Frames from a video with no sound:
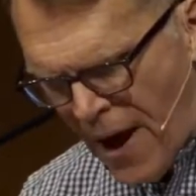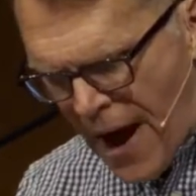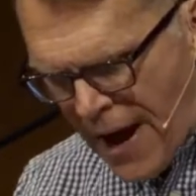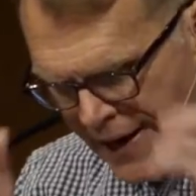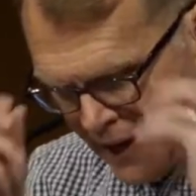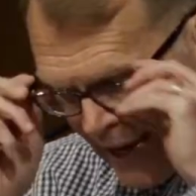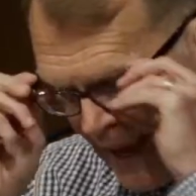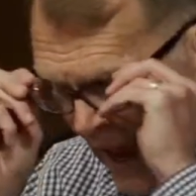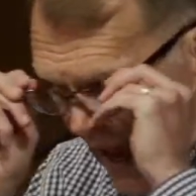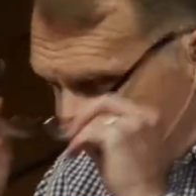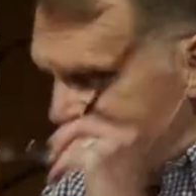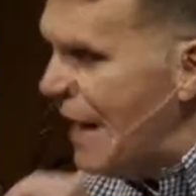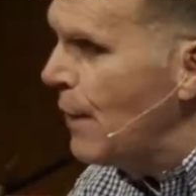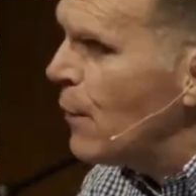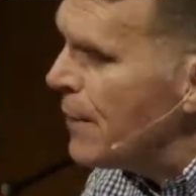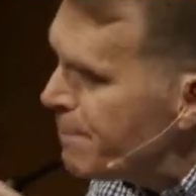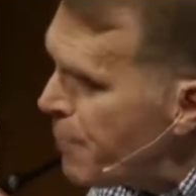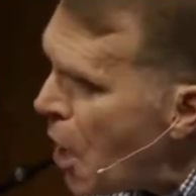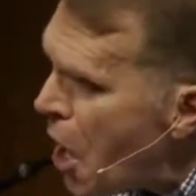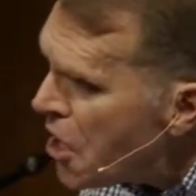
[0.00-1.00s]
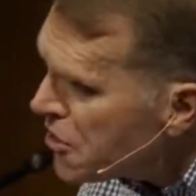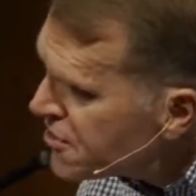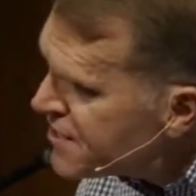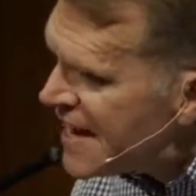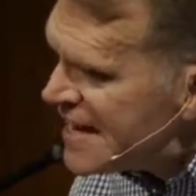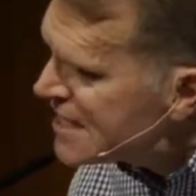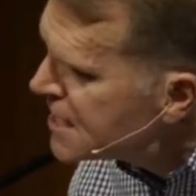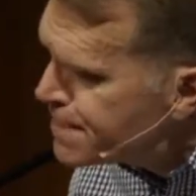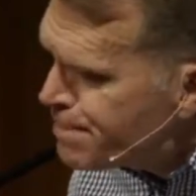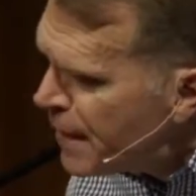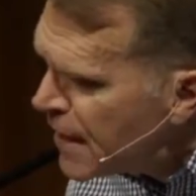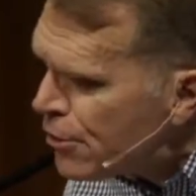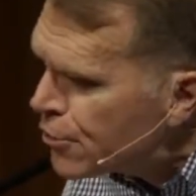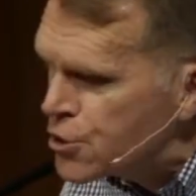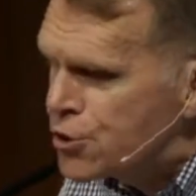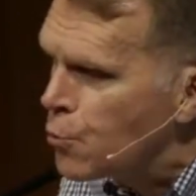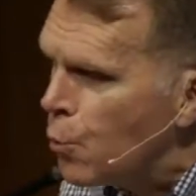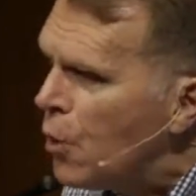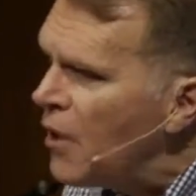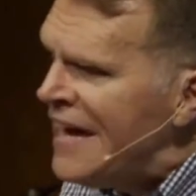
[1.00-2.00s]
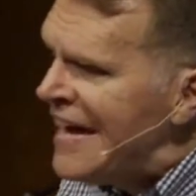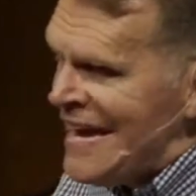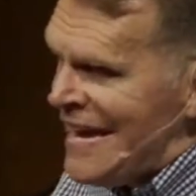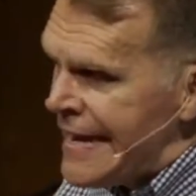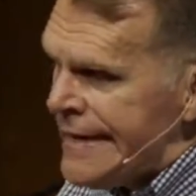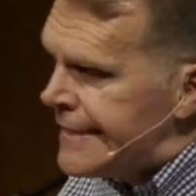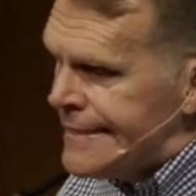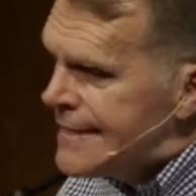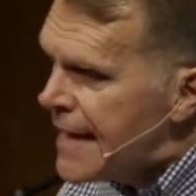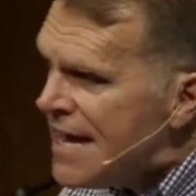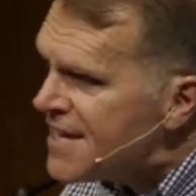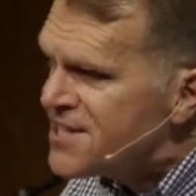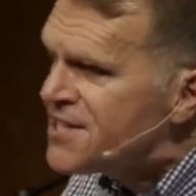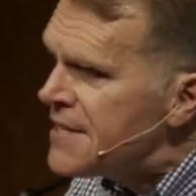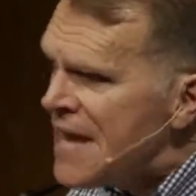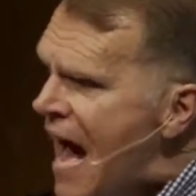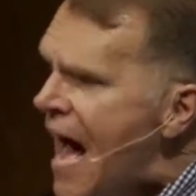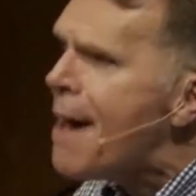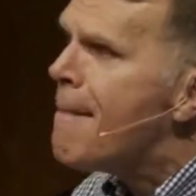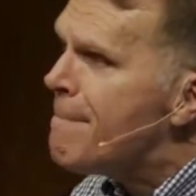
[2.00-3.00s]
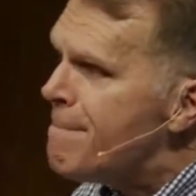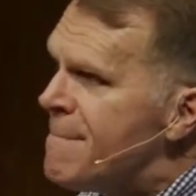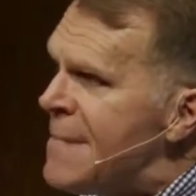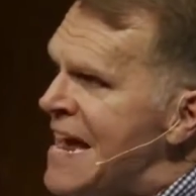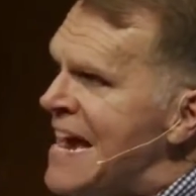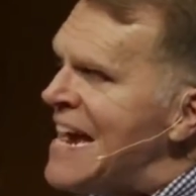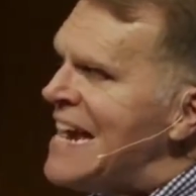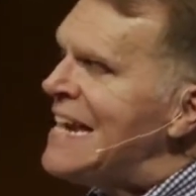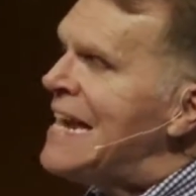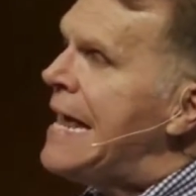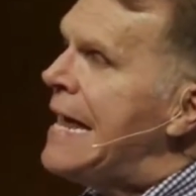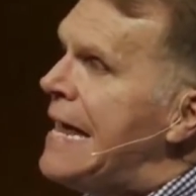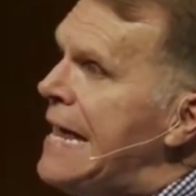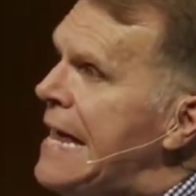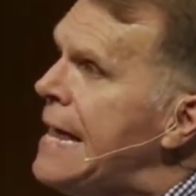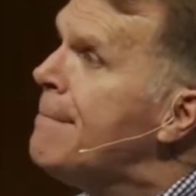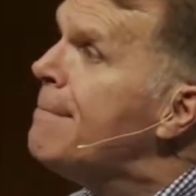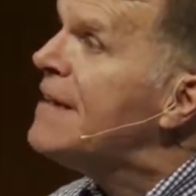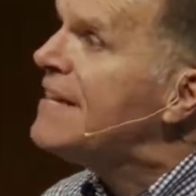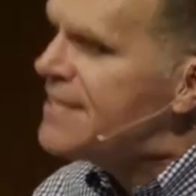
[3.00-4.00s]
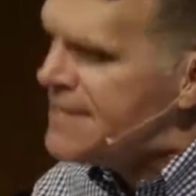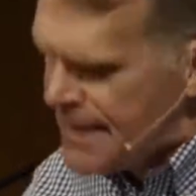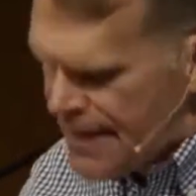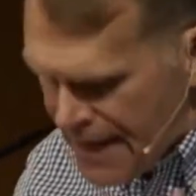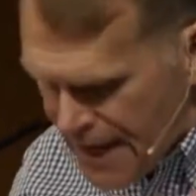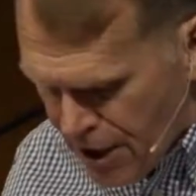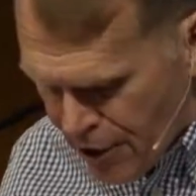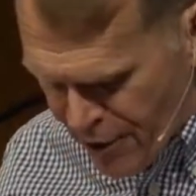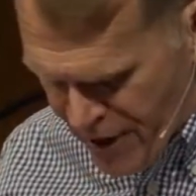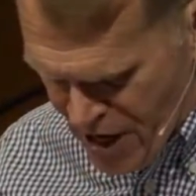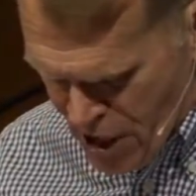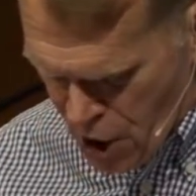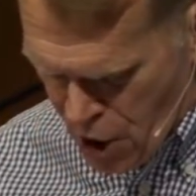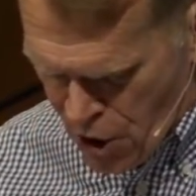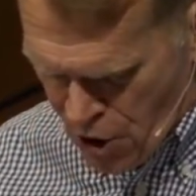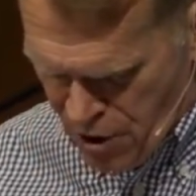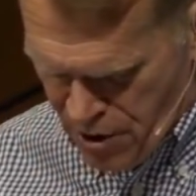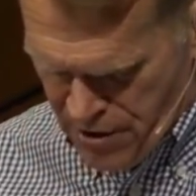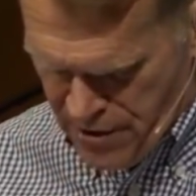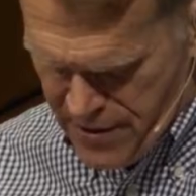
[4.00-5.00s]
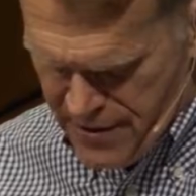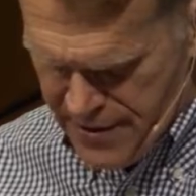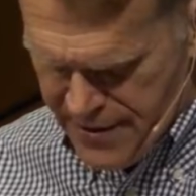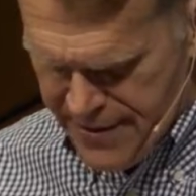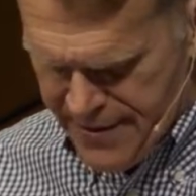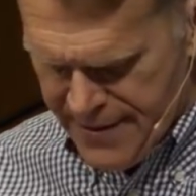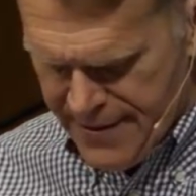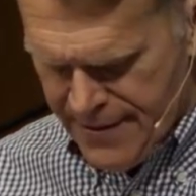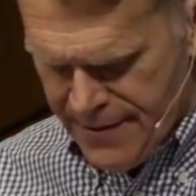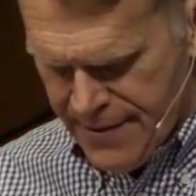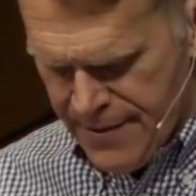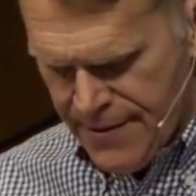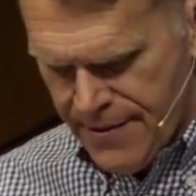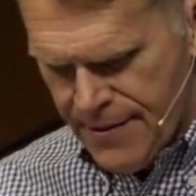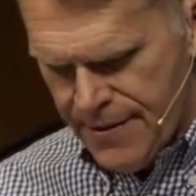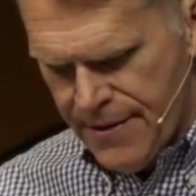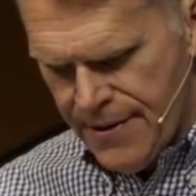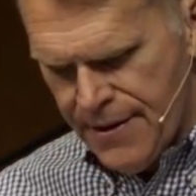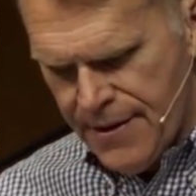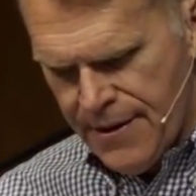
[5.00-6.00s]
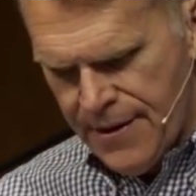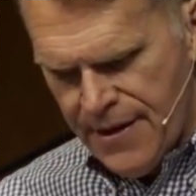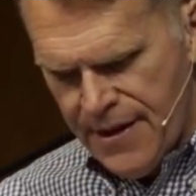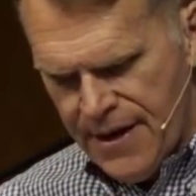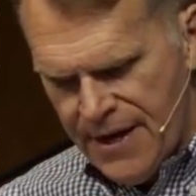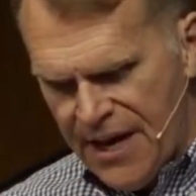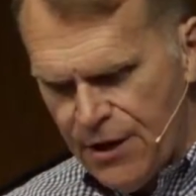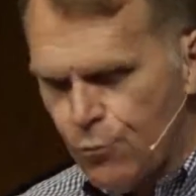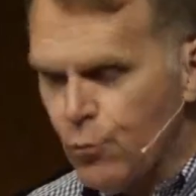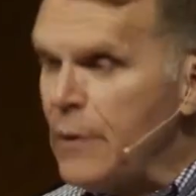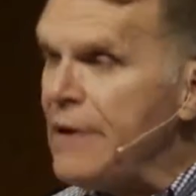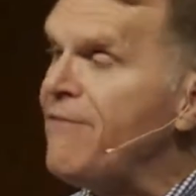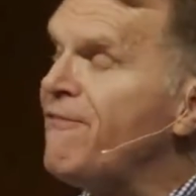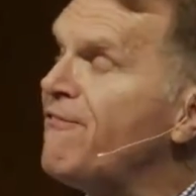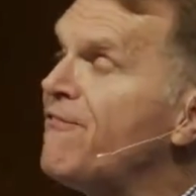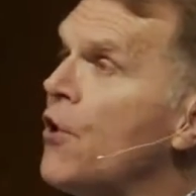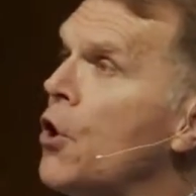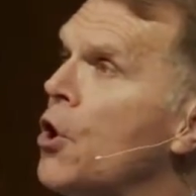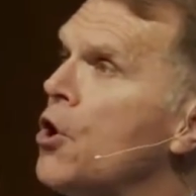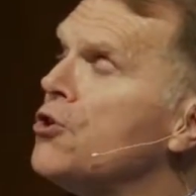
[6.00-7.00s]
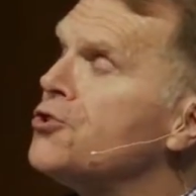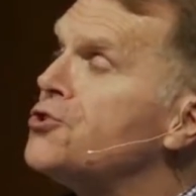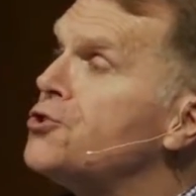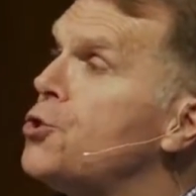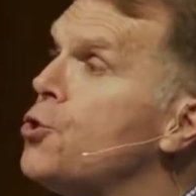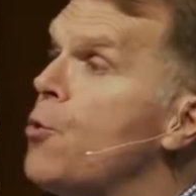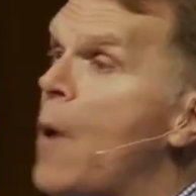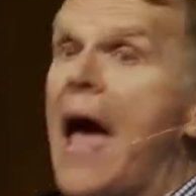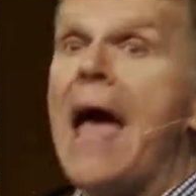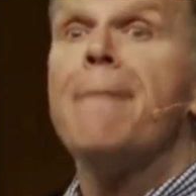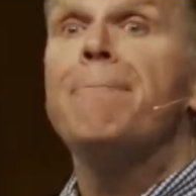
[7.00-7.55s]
body. Now, when Paul says spiritual, he does not mean immaterial. It refers to